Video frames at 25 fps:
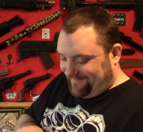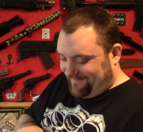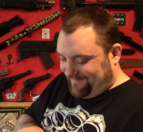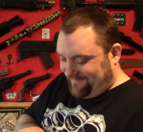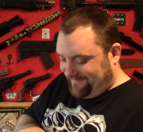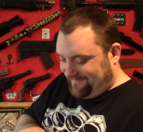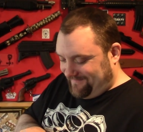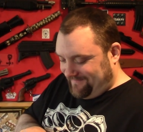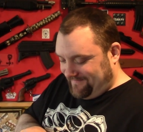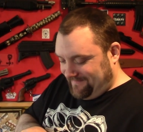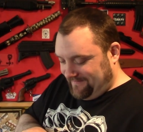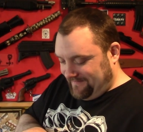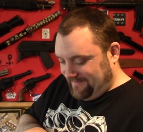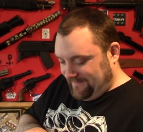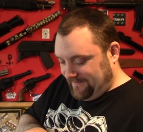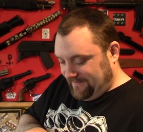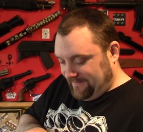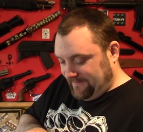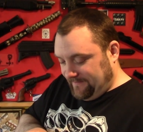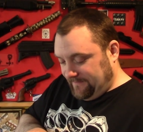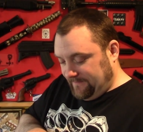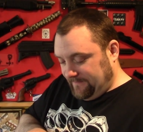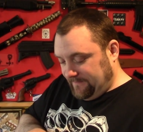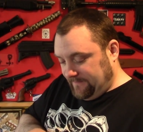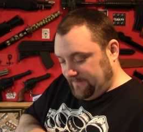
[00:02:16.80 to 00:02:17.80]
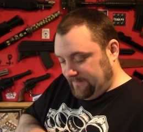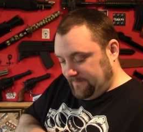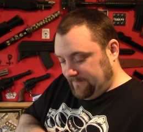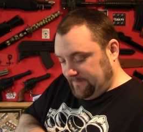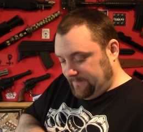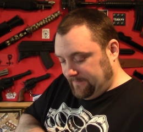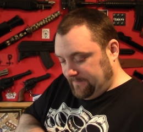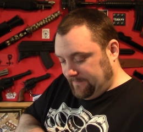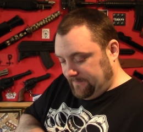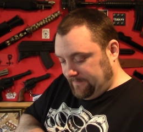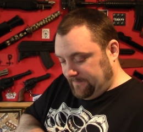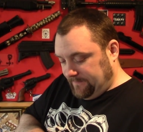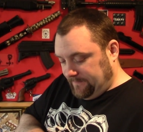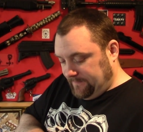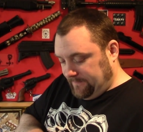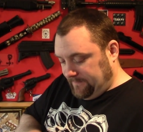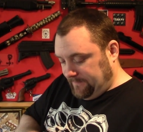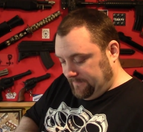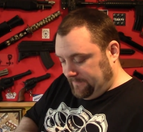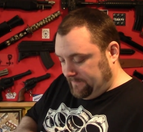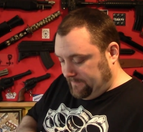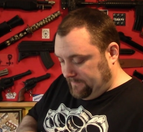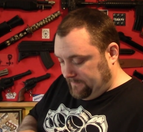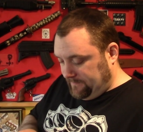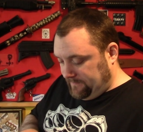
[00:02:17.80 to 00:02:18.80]

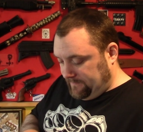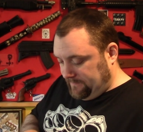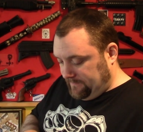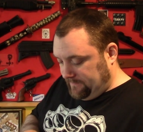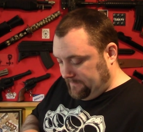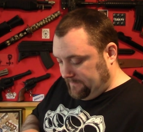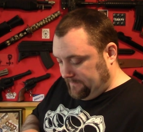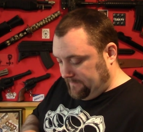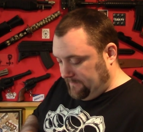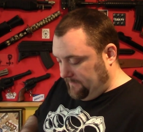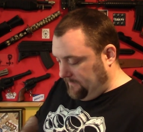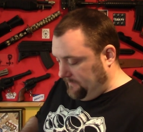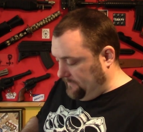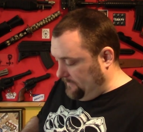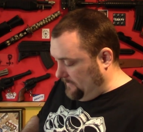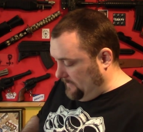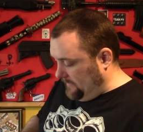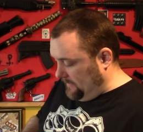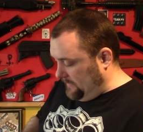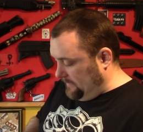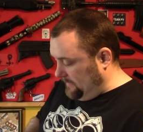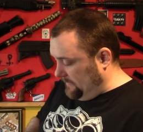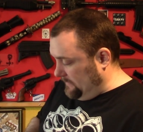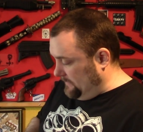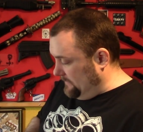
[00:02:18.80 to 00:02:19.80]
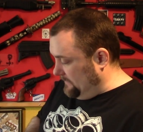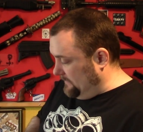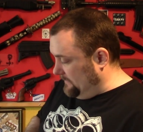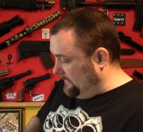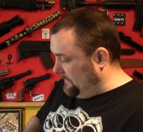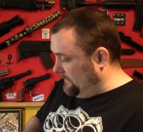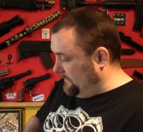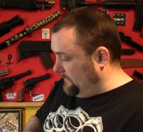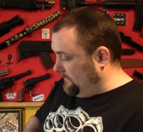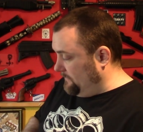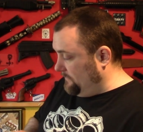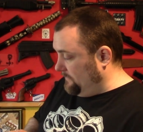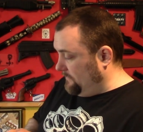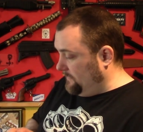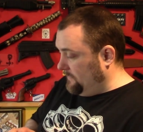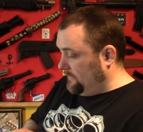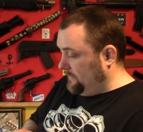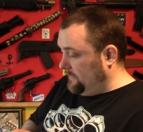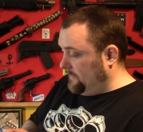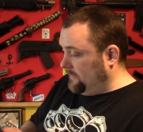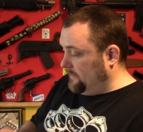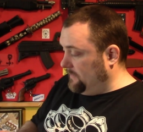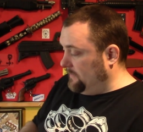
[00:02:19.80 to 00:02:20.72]
(no one is talking)